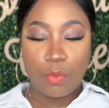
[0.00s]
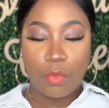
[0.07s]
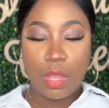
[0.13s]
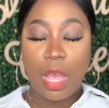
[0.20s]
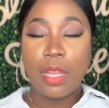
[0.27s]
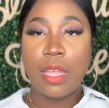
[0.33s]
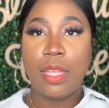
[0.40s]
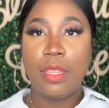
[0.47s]

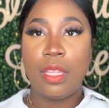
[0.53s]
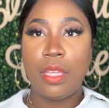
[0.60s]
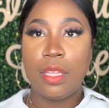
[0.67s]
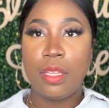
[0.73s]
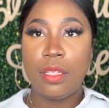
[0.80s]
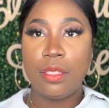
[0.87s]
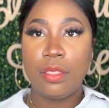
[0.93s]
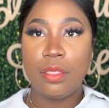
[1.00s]
I like
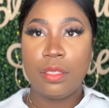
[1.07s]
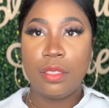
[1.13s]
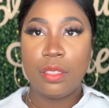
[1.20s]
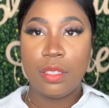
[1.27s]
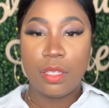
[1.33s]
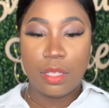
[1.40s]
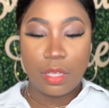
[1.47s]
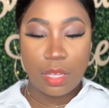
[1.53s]
that.
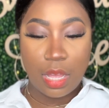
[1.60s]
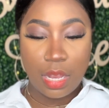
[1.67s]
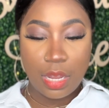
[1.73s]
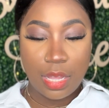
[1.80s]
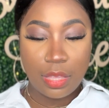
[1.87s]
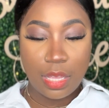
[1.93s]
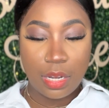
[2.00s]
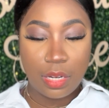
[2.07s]
I
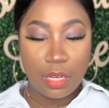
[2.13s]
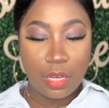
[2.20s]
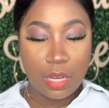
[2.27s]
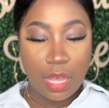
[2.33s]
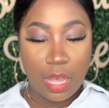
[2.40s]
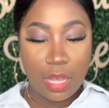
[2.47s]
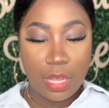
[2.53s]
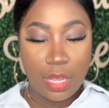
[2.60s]
like that a
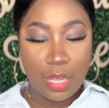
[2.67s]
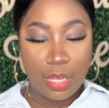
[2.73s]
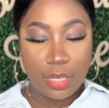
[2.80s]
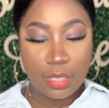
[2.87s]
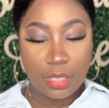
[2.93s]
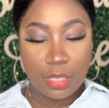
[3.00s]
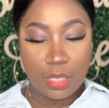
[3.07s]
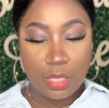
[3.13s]
lot.
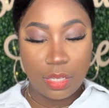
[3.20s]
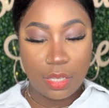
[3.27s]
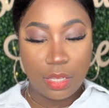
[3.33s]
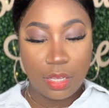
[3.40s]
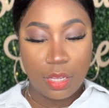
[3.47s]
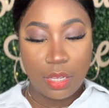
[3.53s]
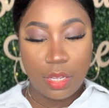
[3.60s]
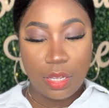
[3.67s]

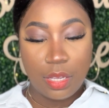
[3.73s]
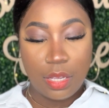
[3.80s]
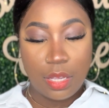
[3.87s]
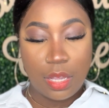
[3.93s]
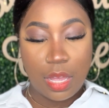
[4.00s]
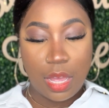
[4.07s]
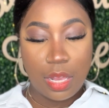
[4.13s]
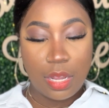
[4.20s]

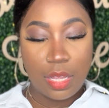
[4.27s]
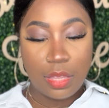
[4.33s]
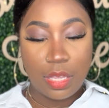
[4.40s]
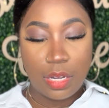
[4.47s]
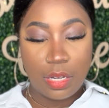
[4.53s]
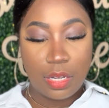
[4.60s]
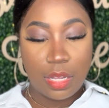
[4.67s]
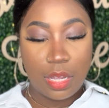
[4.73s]
I like
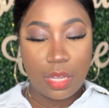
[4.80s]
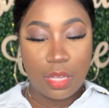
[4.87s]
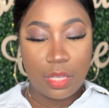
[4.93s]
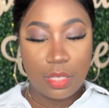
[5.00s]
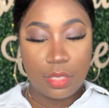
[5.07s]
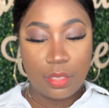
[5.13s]
that a lot.